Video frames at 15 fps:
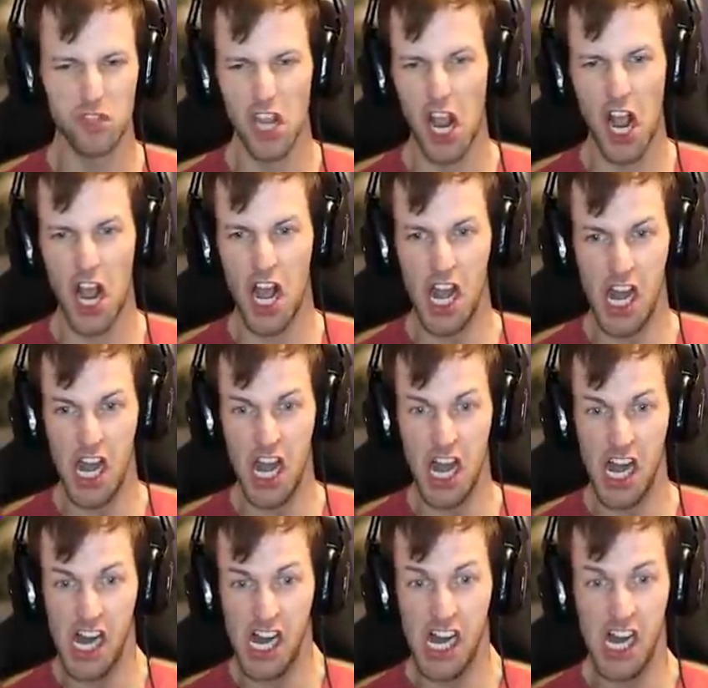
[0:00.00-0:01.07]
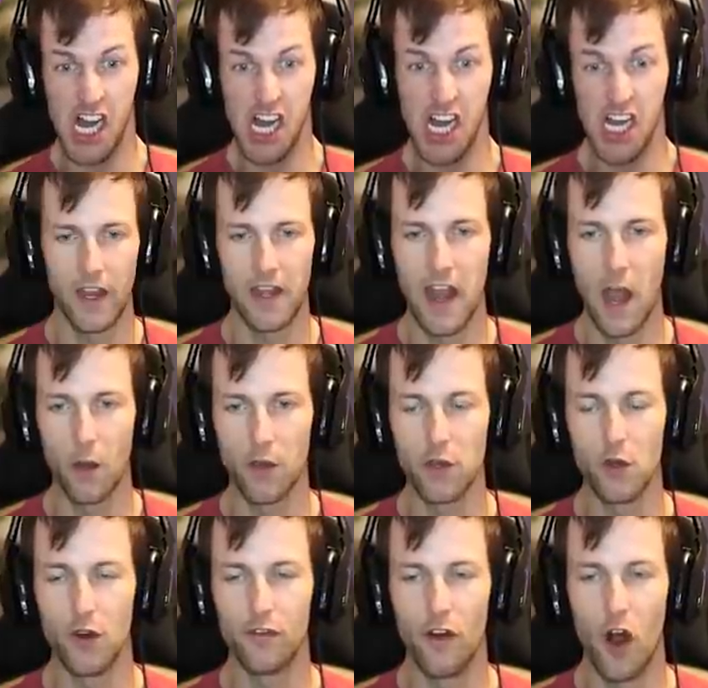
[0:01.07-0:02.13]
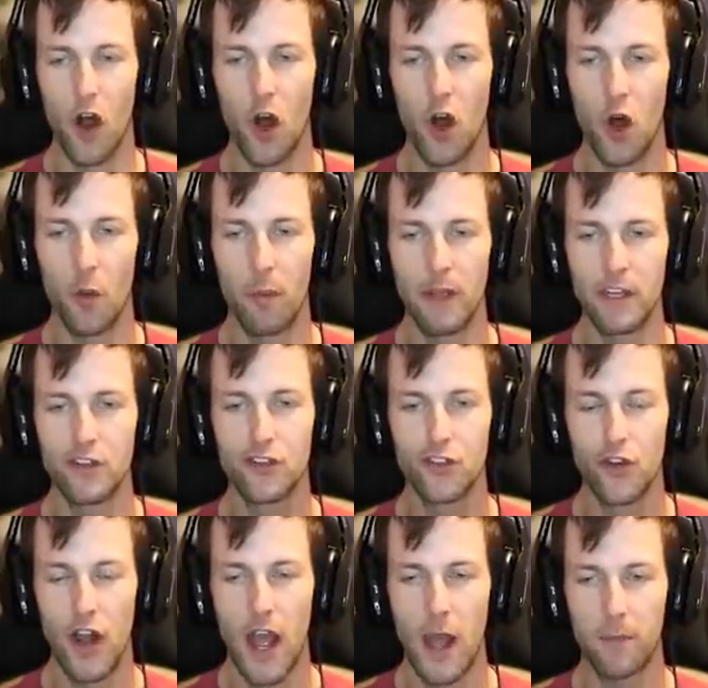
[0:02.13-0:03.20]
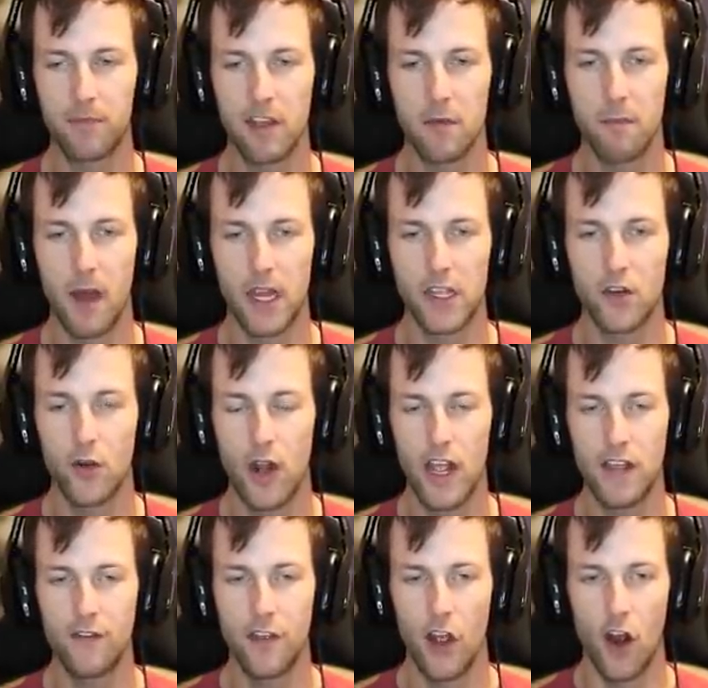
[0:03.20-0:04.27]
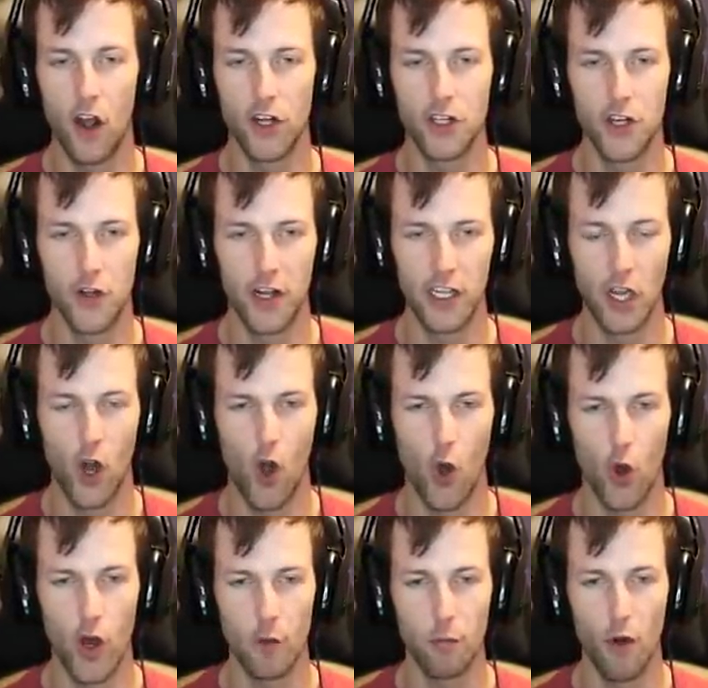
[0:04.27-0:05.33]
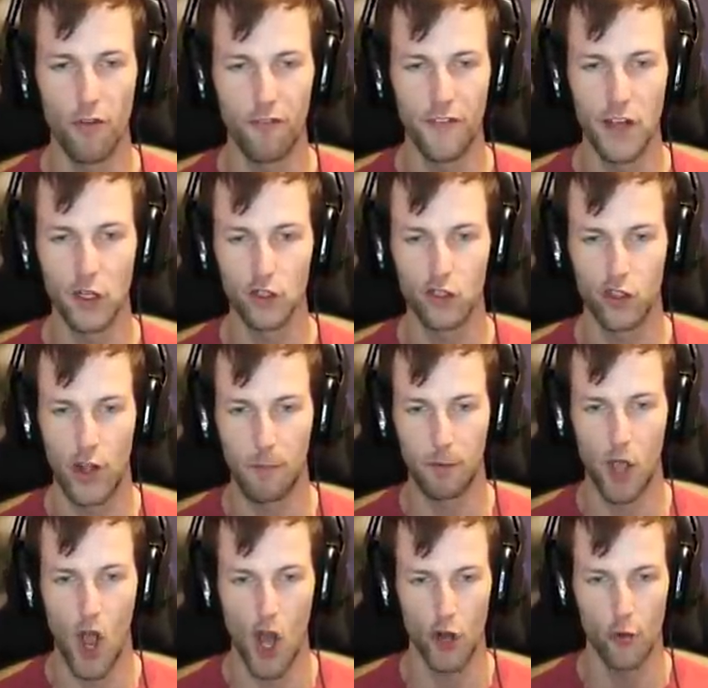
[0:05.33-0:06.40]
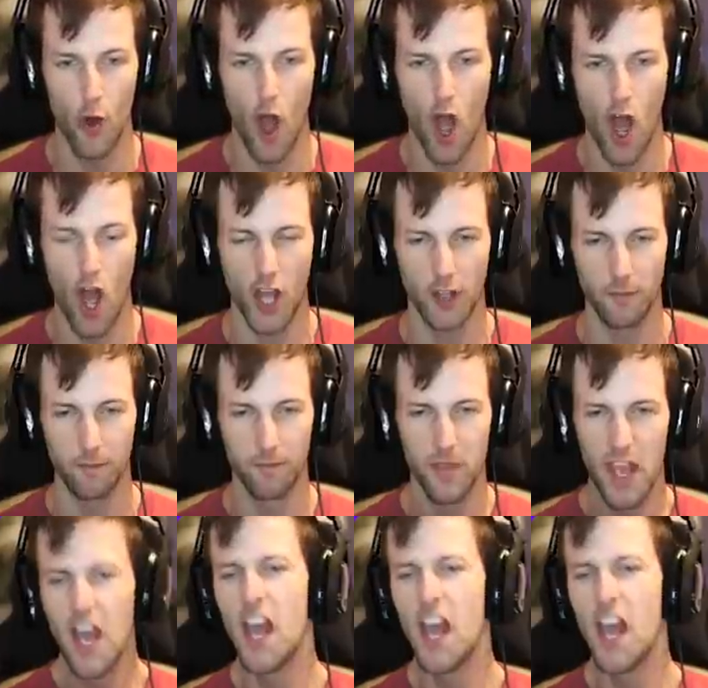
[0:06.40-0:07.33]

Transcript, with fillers: Ah! And now you have all been trapped at my graveyard during a horrible field trip gone wrong.